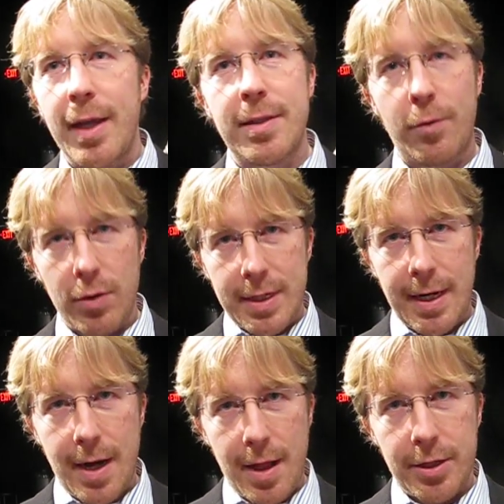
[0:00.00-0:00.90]
is, of course, a
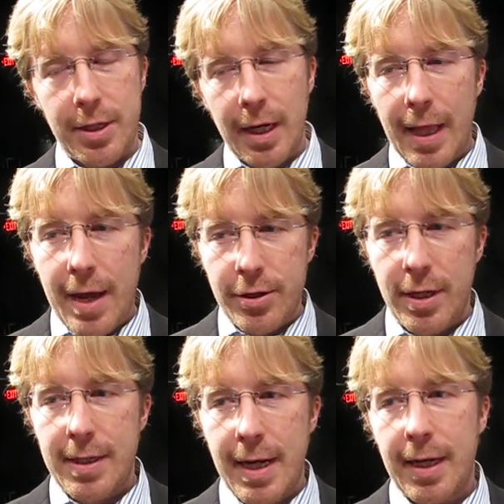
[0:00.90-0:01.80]
technology that allows
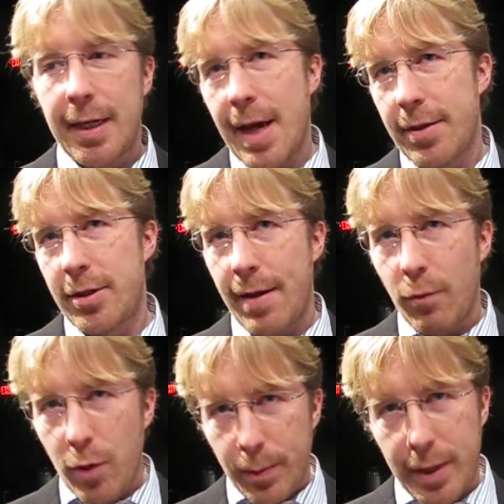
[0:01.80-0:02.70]
you to take an account that you have
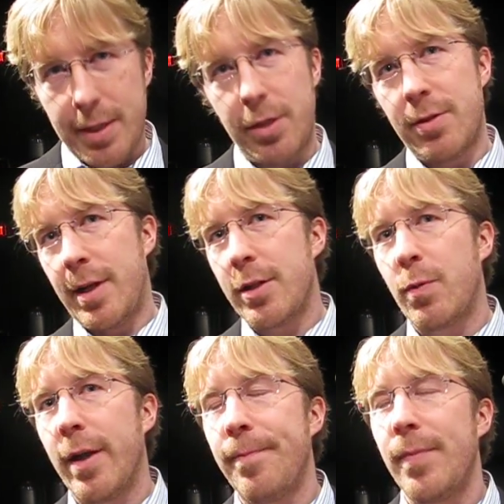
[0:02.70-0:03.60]
in one place and use it
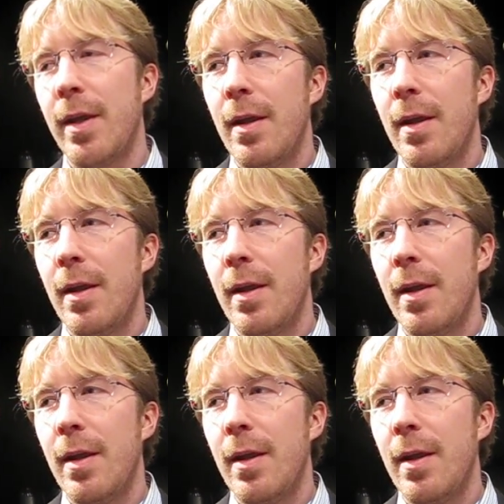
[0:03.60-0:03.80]
elsewhere,